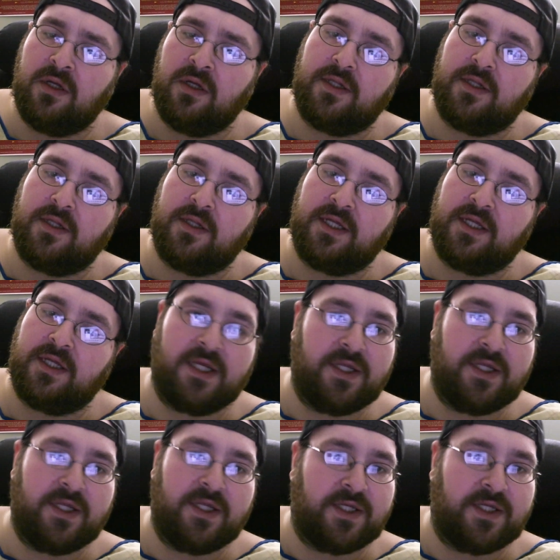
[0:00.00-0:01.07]
that's at
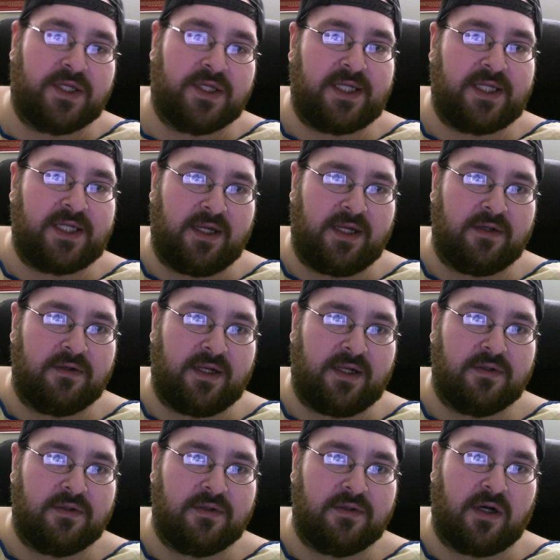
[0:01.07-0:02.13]
16.
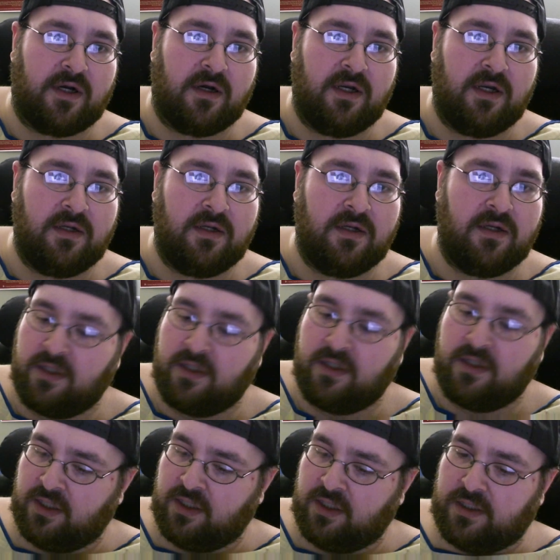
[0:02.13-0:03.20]
Alright,
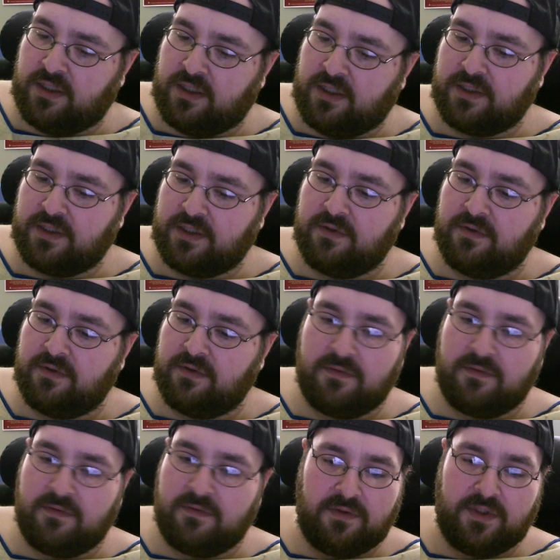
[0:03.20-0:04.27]
so
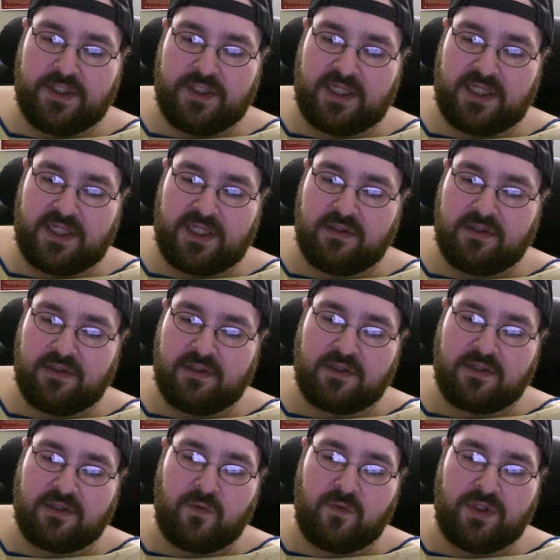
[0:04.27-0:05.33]
let's take a look at
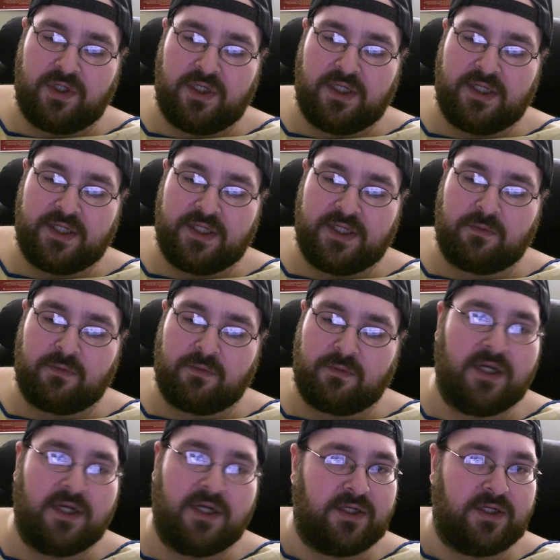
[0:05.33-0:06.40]
the one that's
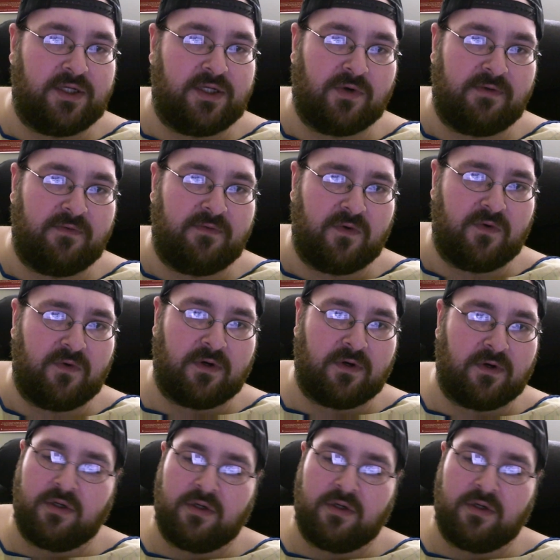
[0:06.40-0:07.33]
rated at 24.